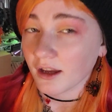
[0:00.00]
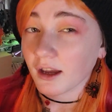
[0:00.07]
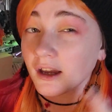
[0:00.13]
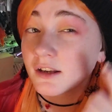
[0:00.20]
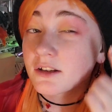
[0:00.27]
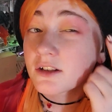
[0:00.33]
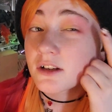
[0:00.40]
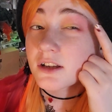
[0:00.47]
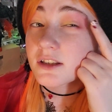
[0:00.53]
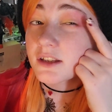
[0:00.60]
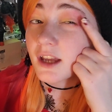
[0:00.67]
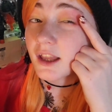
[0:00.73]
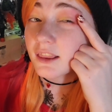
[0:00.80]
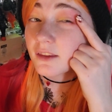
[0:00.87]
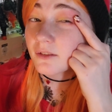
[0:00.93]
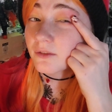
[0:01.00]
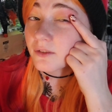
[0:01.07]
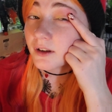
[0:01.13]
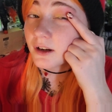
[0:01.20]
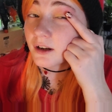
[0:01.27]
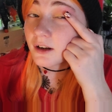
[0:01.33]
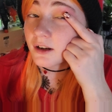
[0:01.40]
and just at the
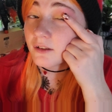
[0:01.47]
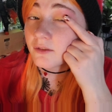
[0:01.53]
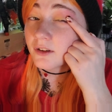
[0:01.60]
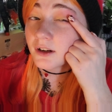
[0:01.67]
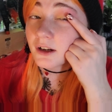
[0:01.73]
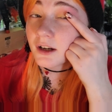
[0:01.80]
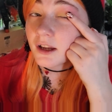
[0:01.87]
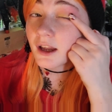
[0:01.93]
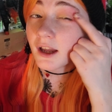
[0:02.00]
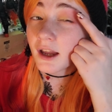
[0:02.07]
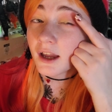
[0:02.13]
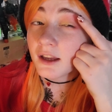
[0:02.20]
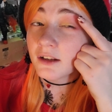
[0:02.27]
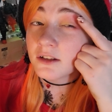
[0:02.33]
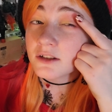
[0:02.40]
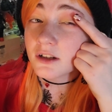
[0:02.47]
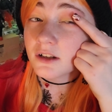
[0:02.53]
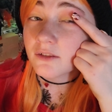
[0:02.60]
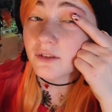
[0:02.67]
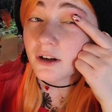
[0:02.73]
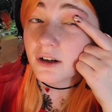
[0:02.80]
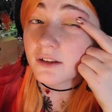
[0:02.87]
very, very edge
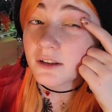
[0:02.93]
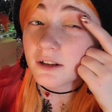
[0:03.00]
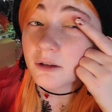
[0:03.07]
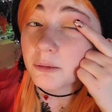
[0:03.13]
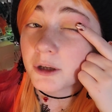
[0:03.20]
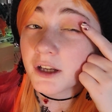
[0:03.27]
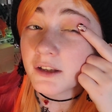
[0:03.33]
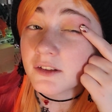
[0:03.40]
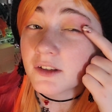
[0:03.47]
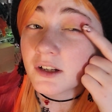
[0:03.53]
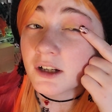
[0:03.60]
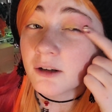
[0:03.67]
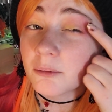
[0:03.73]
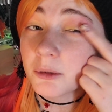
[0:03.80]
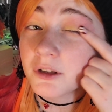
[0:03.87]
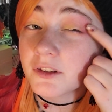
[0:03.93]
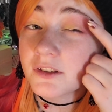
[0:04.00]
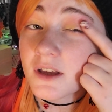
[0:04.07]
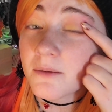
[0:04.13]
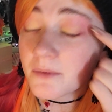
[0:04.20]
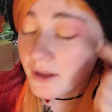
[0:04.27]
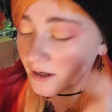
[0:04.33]
of our little base here, put
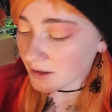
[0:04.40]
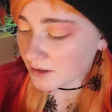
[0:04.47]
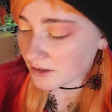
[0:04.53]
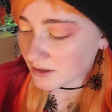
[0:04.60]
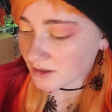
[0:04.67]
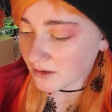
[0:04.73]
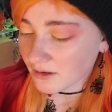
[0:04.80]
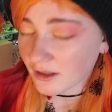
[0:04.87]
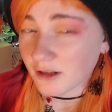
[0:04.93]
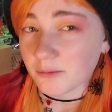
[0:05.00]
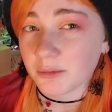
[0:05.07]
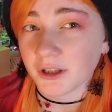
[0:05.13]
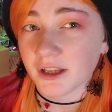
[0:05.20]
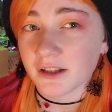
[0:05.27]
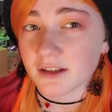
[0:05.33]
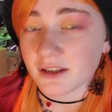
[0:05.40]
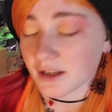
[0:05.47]
some there just so that it blends